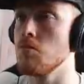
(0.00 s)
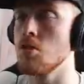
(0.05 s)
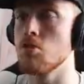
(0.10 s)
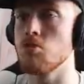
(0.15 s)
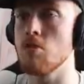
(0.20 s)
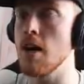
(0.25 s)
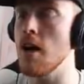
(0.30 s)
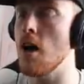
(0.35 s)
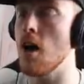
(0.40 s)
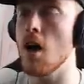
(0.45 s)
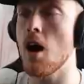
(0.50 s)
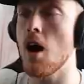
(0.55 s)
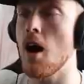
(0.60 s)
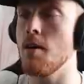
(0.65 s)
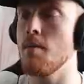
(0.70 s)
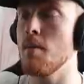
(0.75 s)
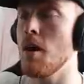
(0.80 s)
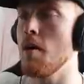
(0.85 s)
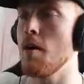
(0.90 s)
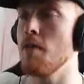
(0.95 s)
great,
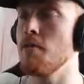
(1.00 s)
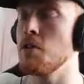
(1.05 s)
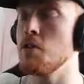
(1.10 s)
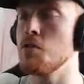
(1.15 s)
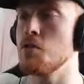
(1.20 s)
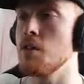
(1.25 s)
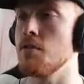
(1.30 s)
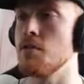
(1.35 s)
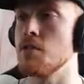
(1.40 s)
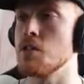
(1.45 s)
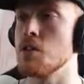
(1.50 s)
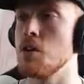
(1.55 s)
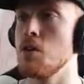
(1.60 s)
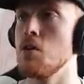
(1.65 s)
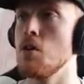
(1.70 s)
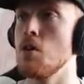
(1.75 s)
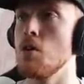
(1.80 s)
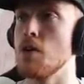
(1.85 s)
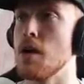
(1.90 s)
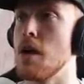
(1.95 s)
I, have used it for so
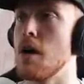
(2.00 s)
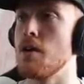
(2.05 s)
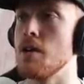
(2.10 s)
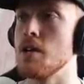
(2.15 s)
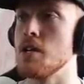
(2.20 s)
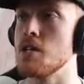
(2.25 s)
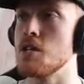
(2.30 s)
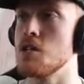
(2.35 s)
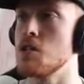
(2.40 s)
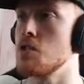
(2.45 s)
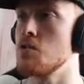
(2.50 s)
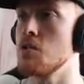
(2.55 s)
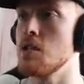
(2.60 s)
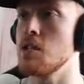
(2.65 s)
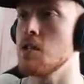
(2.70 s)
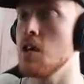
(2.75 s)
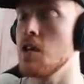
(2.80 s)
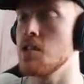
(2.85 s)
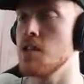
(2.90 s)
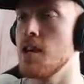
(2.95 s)
long now and it's just,
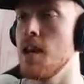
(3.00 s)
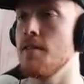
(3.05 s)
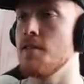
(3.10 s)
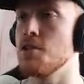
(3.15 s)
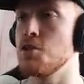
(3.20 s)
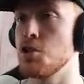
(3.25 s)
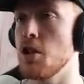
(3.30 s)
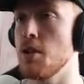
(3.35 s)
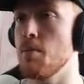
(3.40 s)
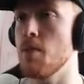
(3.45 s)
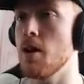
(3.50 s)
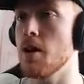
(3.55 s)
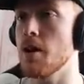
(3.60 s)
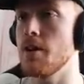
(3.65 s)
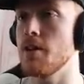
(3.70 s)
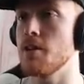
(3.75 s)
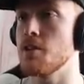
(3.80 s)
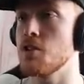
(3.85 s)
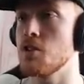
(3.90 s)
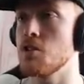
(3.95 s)
it's, it's another cheap
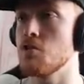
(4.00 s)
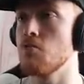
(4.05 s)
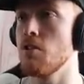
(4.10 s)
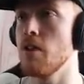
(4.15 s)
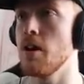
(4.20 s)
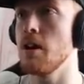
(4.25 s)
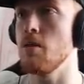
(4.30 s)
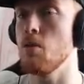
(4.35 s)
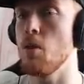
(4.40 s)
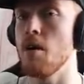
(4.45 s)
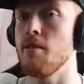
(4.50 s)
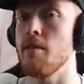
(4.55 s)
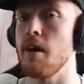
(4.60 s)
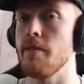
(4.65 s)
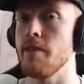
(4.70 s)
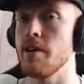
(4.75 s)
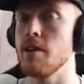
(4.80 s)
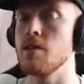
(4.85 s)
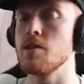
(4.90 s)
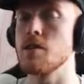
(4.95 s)
plugin that's just really worth
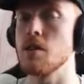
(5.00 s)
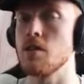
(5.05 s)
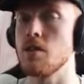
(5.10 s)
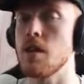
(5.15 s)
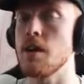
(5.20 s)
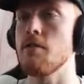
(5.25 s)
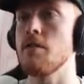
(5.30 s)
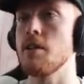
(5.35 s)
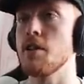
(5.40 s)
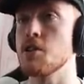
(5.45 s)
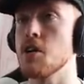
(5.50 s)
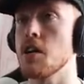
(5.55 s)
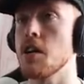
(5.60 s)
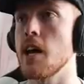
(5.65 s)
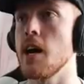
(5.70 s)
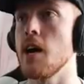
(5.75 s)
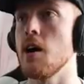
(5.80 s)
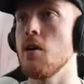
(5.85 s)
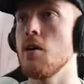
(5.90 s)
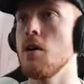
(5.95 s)
having. So definitely check
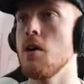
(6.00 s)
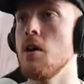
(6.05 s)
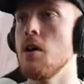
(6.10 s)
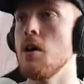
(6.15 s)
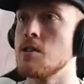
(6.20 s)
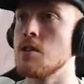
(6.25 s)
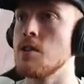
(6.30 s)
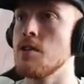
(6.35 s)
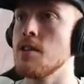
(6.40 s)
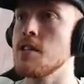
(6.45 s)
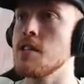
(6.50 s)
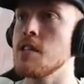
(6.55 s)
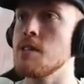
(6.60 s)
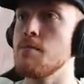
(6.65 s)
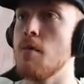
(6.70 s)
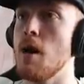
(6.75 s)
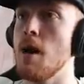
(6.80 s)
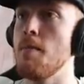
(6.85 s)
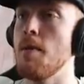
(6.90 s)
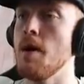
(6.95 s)
it out. So this
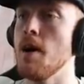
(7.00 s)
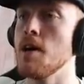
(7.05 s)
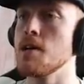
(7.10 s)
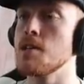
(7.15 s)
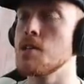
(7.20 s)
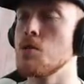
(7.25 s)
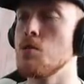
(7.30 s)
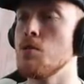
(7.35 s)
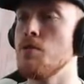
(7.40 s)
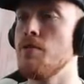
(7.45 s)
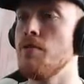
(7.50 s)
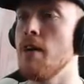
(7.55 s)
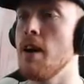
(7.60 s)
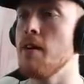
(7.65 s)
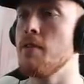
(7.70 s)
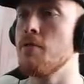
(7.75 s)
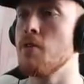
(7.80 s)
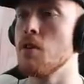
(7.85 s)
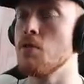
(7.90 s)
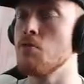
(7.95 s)
is my personal
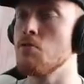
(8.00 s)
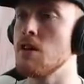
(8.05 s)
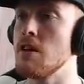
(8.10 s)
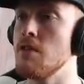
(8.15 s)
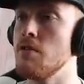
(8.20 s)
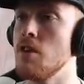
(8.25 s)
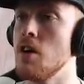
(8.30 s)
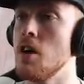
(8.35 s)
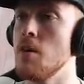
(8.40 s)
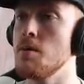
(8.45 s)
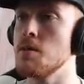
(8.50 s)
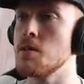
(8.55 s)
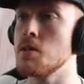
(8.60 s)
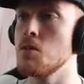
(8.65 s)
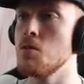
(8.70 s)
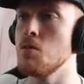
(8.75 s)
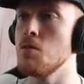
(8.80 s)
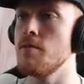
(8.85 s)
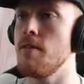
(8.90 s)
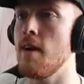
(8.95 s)
favorite reverb. It's
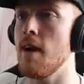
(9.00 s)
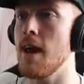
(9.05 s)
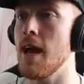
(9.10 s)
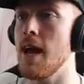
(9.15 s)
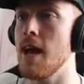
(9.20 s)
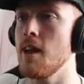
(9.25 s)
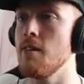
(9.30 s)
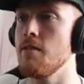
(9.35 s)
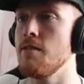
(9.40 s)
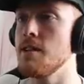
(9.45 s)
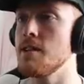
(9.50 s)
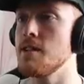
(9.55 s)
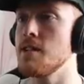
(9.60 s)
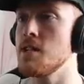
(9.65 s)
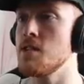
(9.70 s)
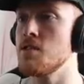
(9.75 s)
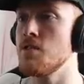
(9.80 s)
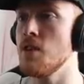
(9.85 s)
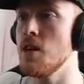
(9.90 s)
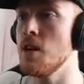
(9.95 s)
called Valhalla
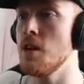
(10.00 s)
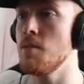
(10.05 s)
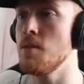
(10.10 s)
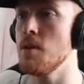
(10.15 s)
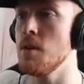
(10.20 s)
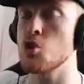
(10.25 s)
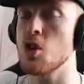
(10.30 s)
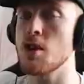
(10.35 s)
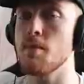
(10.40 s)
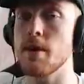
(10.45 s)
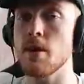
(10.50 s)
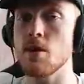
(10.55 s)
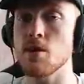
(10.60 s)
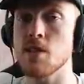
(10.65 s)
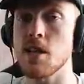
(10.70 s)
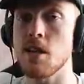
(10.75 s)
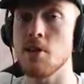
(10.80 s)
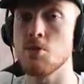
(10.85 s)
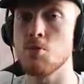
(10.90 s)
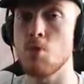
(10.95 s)
Vintage Verb. Trying to make your
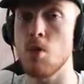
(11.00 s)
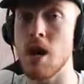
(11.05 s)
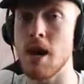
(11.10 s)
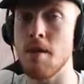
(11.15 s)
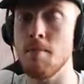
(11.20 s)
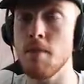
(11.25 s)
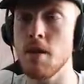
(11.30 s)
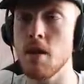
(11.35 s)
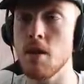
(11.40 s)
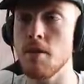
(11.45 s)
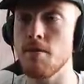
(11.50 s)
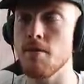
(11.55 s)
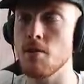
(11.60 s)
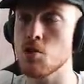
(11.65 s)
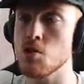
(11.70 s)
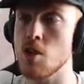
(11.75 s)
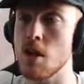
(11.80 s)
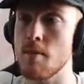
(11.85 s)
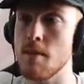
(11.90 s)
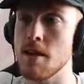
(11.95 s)
sounds more ambient if you're
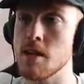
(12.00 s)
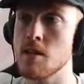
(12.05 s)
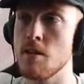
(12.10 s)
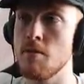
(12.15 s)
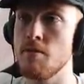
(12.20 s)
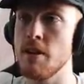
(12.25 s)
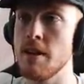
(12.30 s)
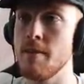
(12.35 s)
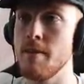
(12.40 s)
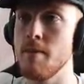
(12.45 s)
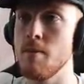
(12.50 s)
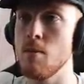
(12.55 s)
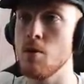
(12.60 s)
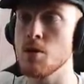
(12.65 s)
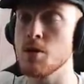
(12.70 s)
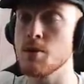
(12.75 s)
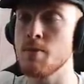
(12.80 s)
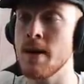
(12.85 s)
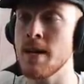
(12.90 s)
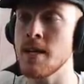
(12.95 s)
trying to make something a bit
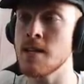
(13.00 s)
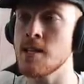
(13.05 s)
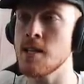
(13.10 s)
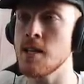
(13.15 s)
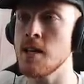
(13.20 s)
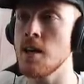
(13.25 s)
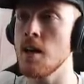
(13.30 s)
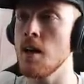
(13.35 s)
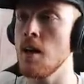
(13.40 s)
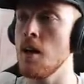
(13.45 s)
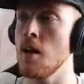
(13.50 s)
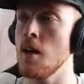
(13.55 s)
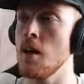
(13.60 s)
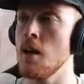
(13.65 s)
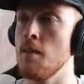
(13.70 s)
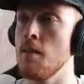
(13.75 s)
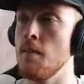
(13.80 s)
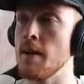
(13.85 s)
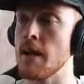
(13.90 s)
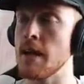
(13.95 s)
more spacey
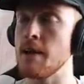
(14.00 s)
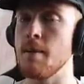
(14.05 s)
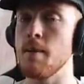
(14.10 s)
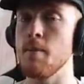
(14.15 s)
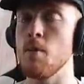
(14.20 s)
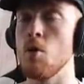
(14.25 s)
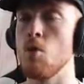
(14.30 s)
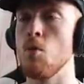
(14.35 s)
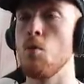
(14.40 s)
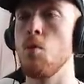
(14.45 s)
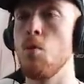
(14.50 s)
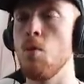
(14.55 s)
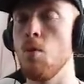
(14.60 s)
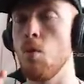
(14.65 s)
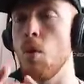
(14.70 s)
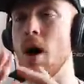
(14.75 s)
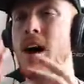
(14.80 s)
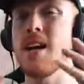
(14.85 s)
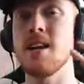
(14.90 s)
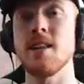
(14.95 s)
make it a bit more
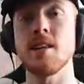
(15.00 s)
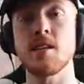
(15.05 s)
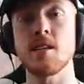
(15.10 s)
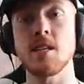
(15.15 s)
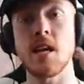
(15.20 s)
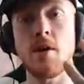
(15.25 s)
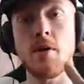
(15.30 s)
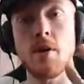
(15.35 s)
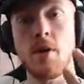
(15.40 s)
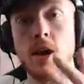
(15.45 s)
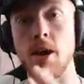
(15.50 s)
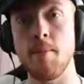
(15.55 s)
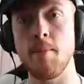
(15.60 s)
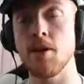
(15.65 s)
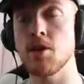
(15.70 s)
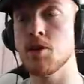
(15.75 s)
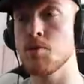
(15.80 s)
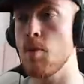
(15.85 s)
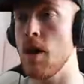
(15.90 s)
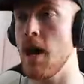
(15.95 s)
wide in the stereo
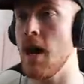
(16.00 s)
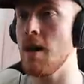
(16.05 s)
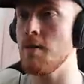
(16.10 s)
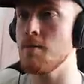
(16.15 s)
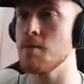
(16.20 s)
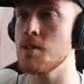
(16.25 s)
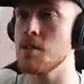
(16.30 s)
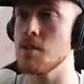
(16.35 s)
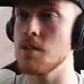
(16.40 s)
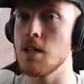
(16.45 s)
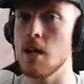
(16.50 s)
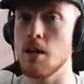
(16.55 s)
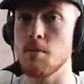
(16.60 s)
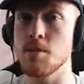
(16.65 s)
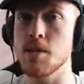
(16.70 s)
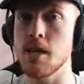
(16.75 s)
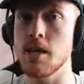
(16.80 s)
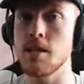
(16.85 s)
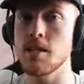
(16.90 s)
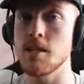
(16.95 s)
image perhaps you know i'm
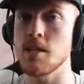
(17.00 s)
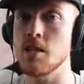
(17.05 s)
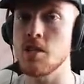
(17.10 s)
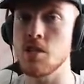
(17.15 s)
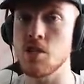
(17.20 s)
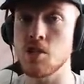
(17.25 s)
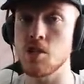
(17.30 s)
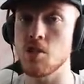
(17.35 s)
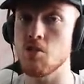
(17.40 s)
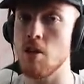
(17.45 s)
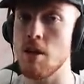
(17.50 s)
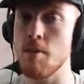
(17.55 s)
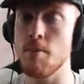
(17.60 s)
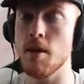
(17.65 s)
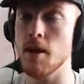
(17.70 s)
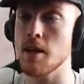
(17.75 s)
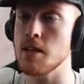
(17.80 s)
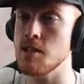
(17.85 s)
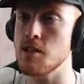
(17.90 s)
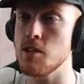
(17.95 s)
saying this is just a great
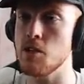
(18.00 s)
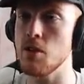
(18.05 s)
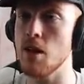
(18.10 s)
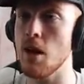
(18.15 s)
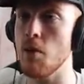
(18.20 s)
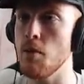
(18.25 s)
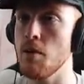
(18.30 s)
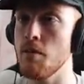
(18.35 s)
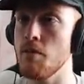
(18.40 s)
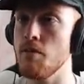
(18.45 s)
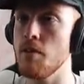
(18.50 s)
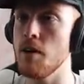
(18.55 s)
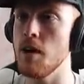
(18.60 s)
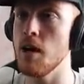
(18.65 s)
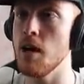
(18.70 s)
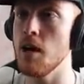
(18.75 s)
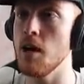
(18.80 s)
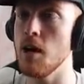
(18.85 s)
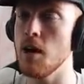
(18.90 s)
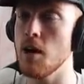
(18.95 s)
plugin to do that with
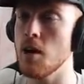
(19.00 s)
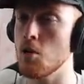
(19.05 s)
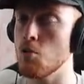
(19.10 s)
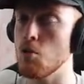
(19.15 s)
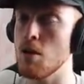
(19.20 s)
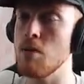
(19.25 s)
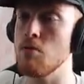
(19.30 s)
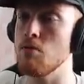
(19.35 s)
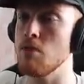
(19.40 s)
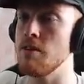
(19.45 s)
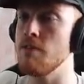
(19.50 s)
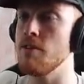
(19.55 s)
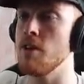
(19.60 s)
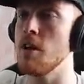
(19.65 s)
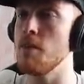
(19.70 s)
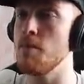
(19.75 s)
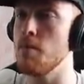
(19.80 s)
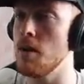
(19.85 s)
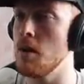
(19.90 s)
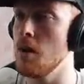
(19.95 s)
uh, great
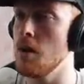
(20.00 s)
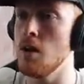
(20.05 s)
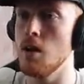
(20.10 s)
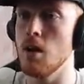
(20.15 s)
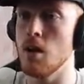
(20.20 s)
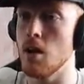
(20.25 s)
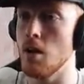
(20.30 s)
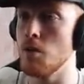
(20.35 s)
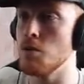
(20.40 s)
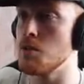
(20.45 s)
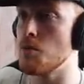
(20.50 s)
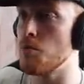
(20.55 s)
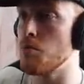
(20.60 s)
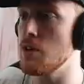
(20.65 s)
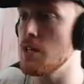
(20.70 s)
reverb loads of